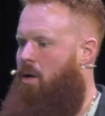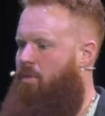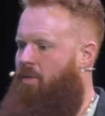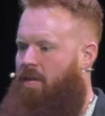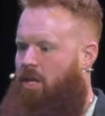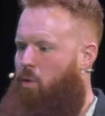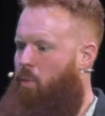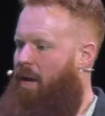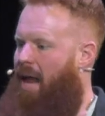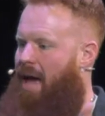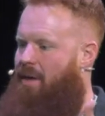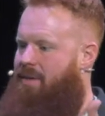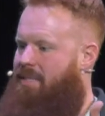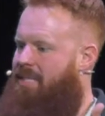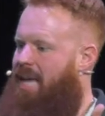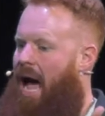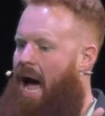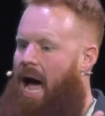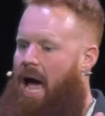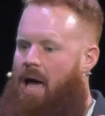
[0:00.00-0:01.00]
you would have a
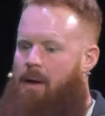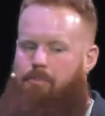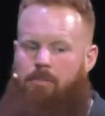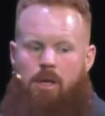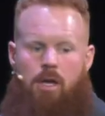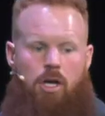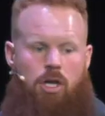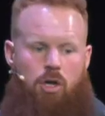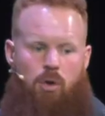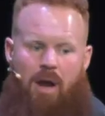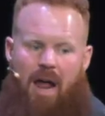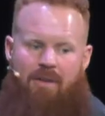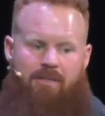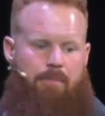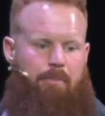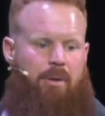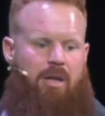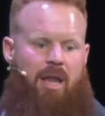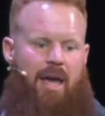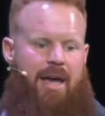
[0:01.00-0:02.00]
time, you would have a
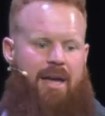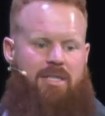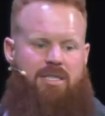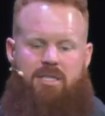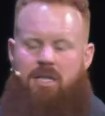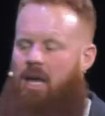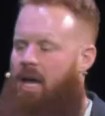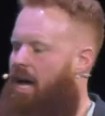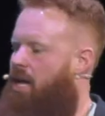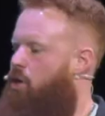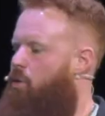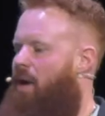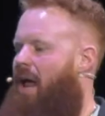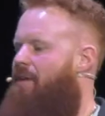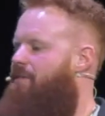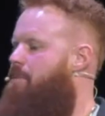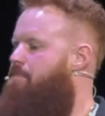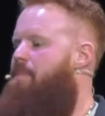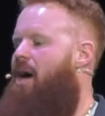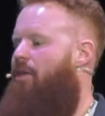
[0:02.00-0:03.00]
place, and you would
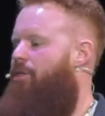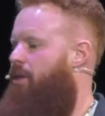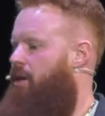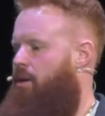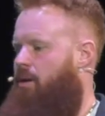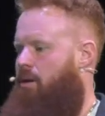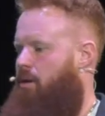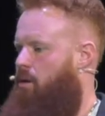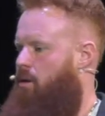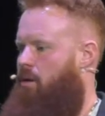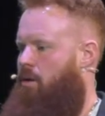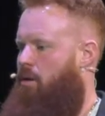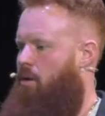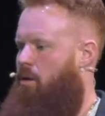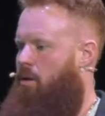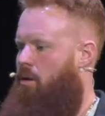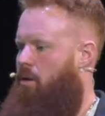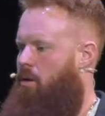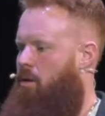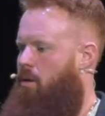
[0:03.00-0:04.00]
have a method.
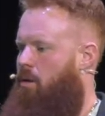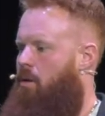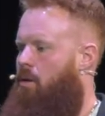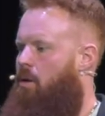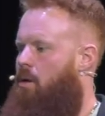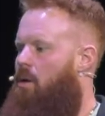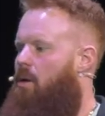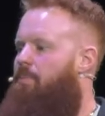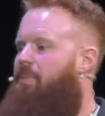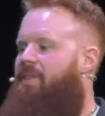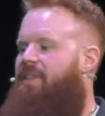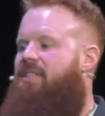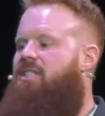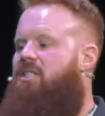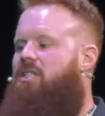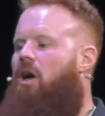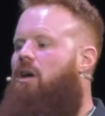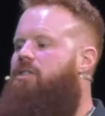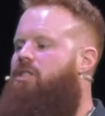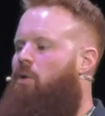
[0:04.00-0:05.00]
But this is
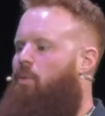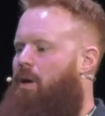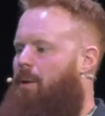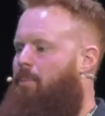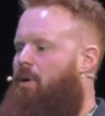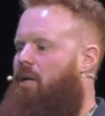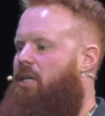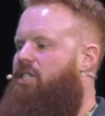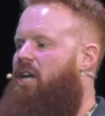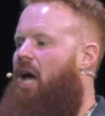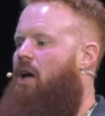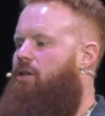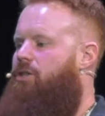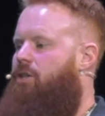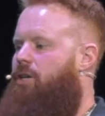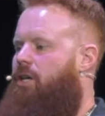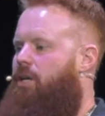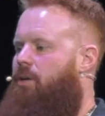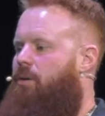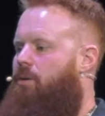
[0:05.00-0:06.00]
also what I'm going to challenge you
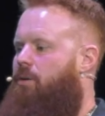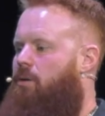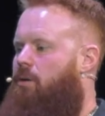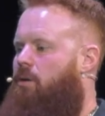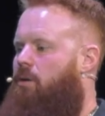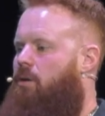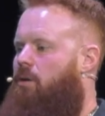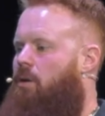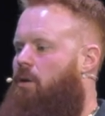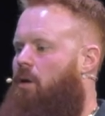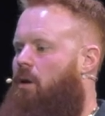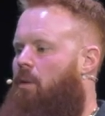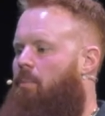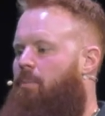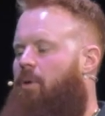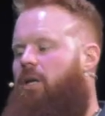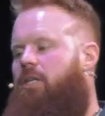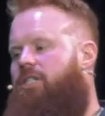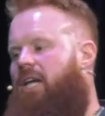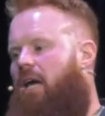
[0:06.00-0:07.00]
to do. I'm
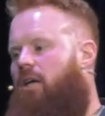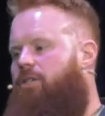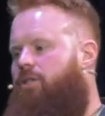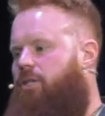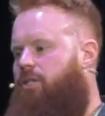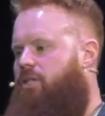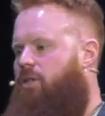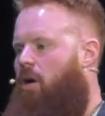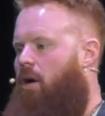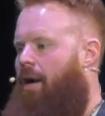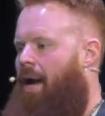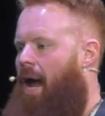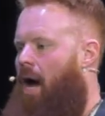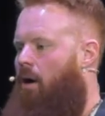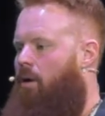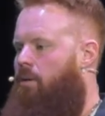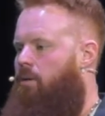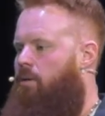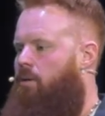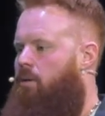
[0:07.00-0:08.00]
going to challenge you to start now.
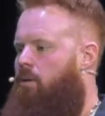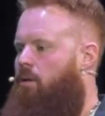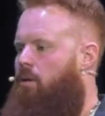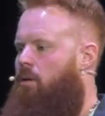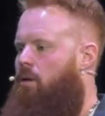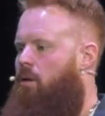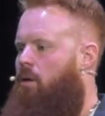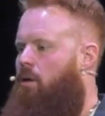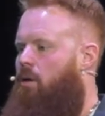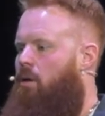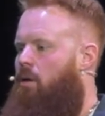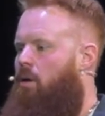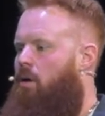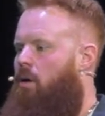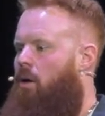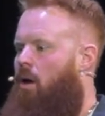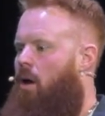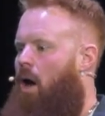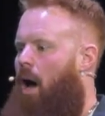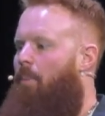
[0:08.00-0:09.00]

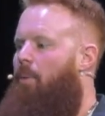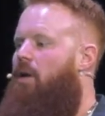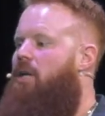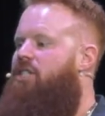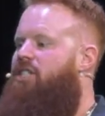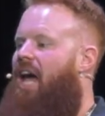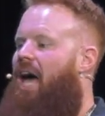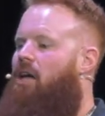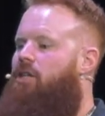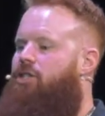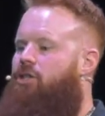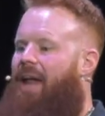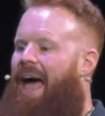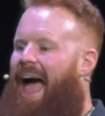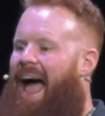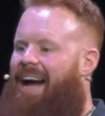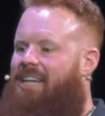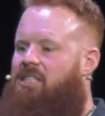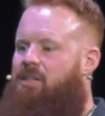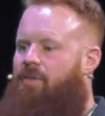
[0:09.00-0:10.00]
I'm going to challenge you to
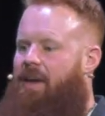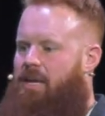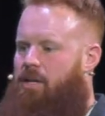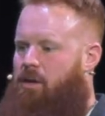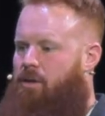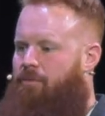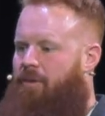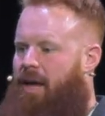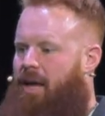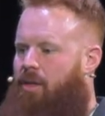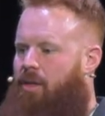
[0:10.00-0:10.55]
activate your faith.